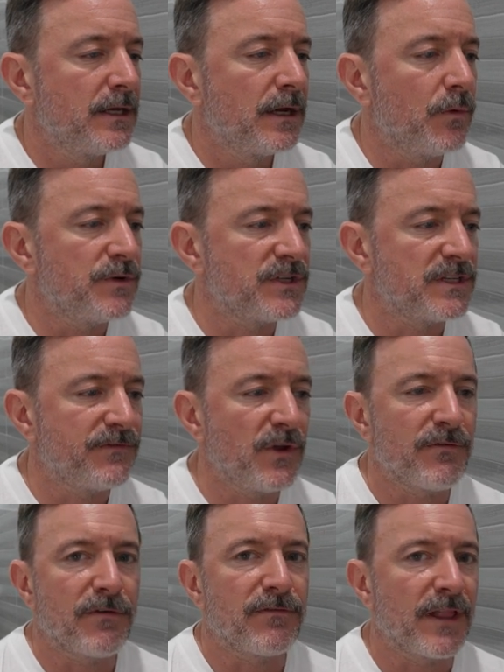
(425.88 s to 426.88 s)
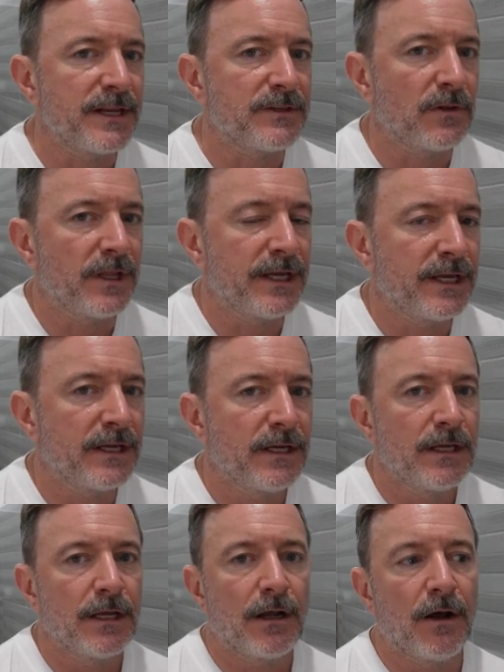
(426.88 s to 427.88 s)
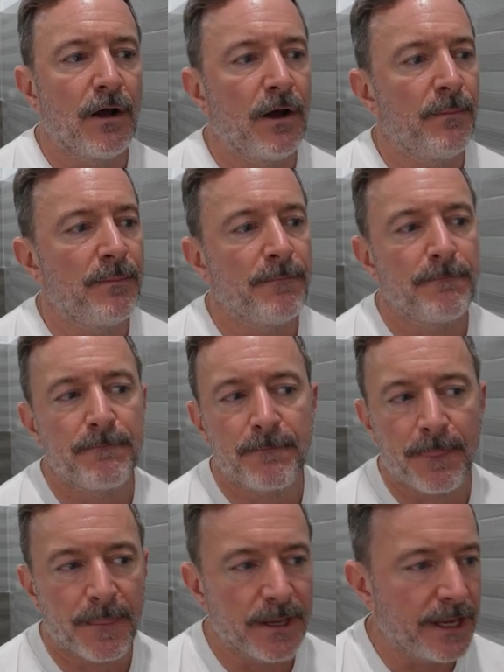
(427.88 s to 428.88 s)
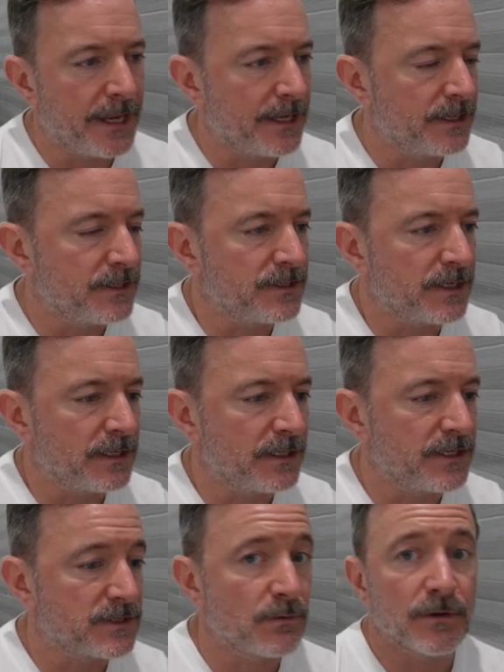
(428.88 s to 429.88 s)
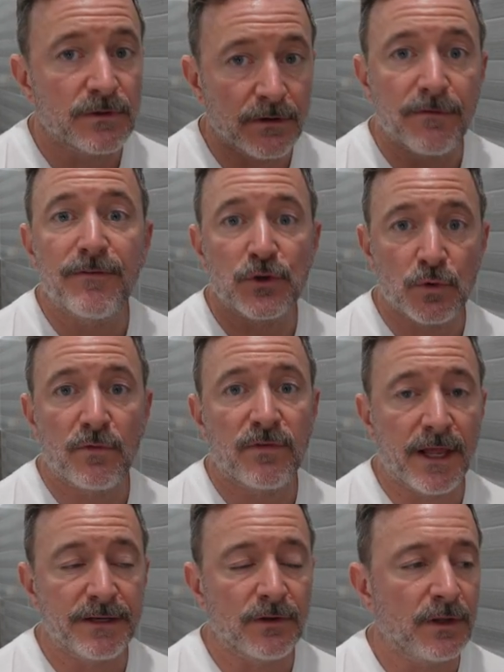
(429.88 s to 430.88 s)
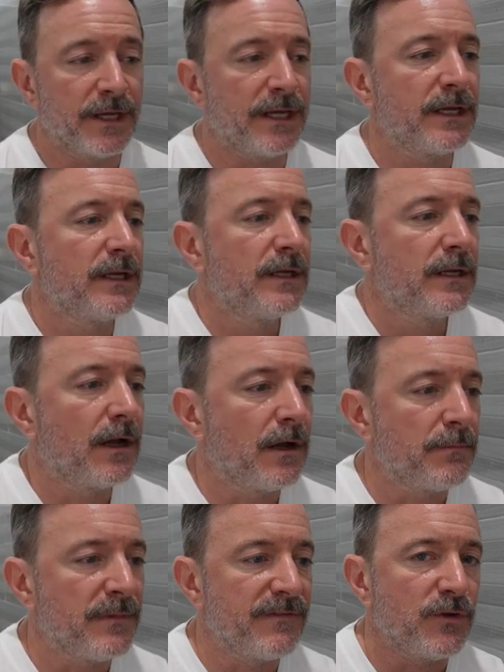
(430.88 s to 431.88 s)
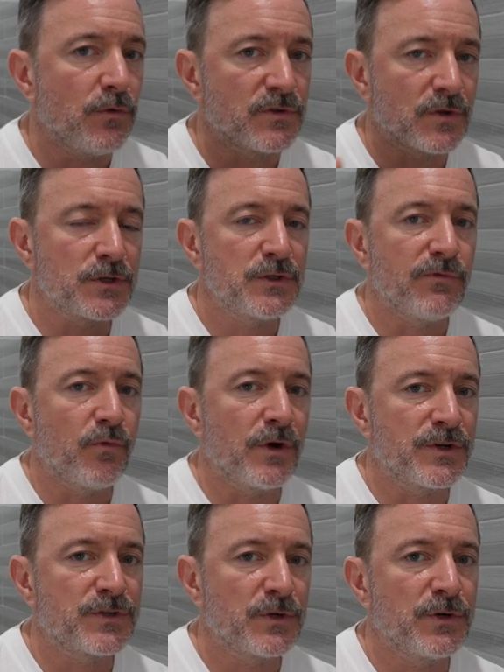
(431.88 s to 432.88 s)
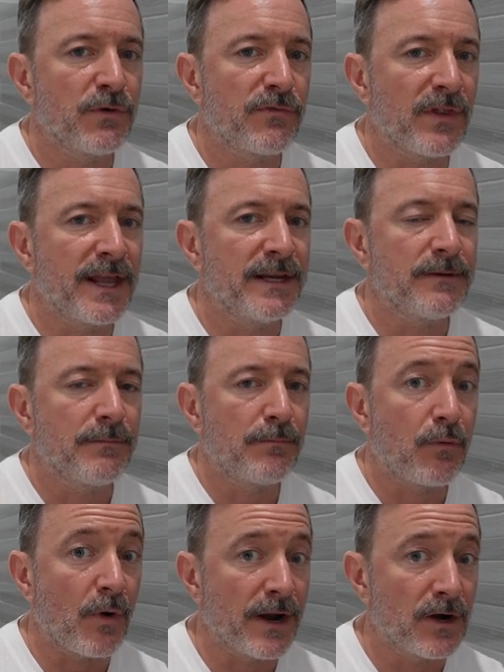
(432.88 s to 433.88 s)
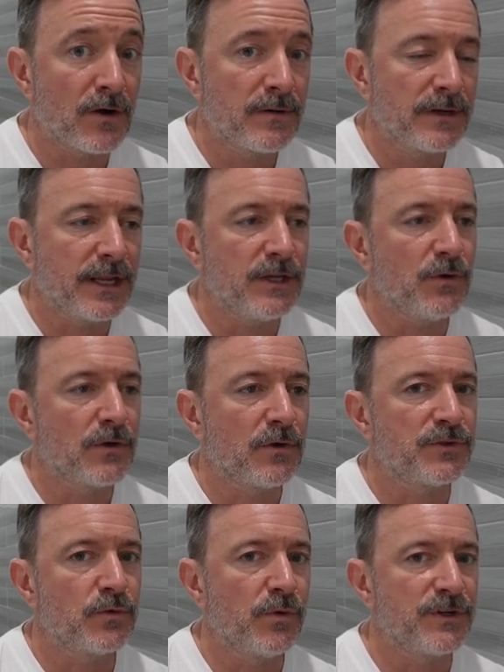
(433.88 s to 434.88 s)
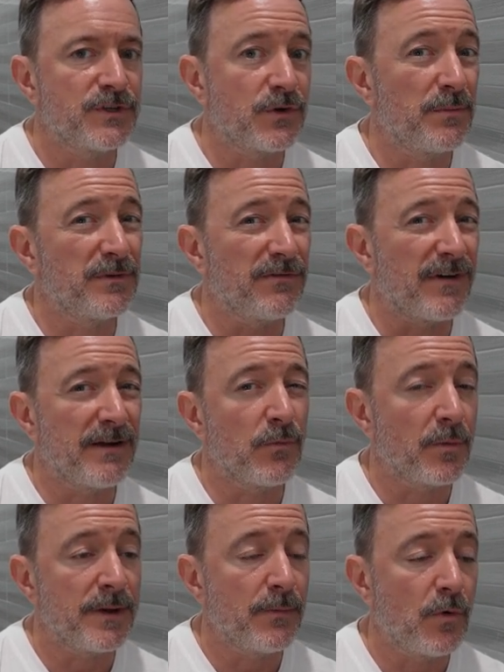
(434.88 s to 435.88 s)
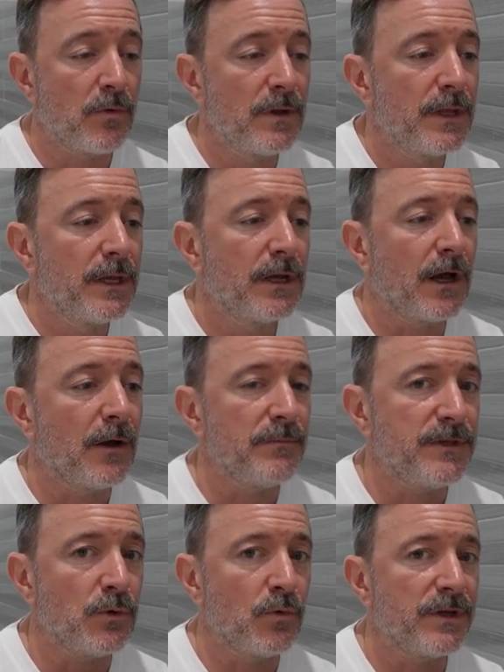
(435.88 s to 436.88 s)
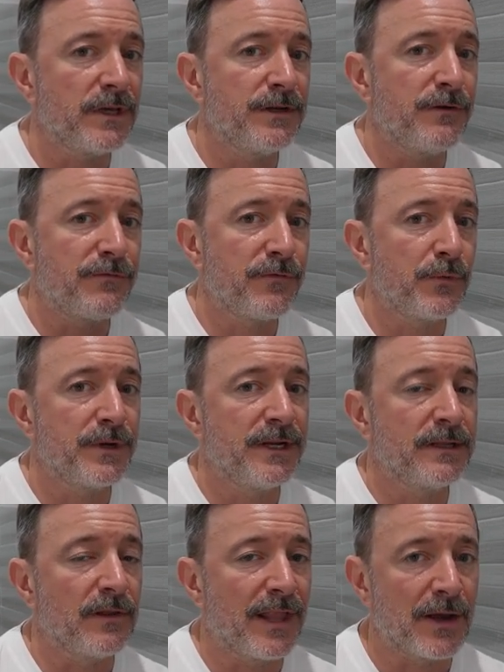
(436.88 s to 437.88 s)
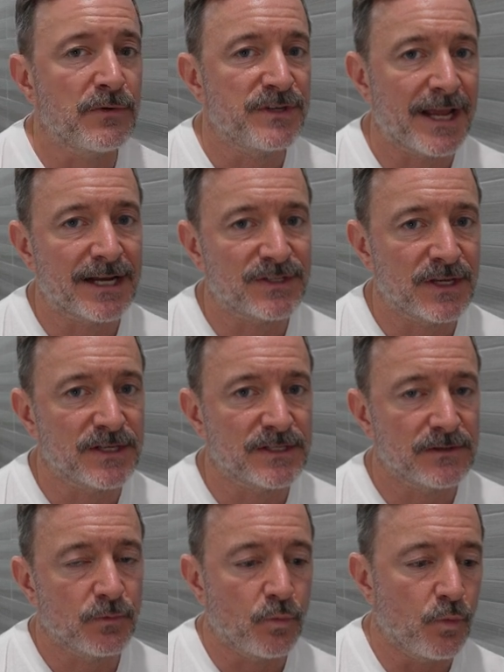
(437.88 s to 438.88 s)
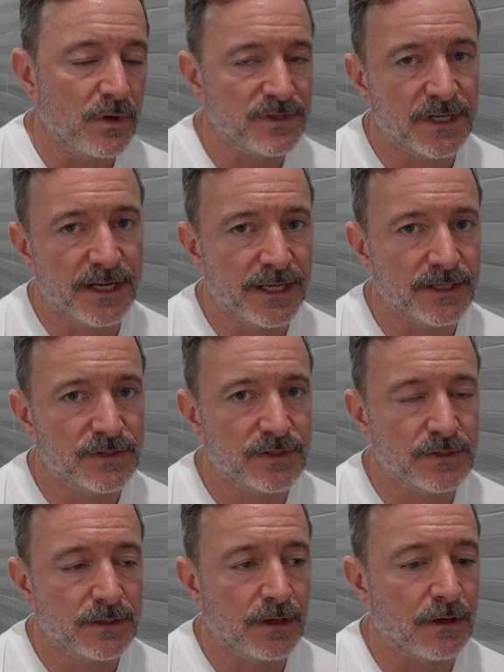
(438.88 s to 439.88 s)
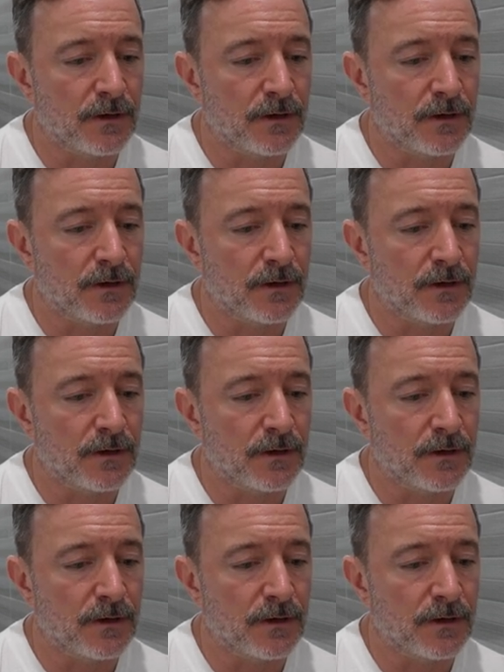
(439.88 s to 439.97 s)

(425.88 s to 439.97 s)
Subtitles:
which is if you have a flight delay, and it's an official flight delay, as long as you've registered your flight prior, and you can also register up to 5 more people, you'll get a free lounge access once it hits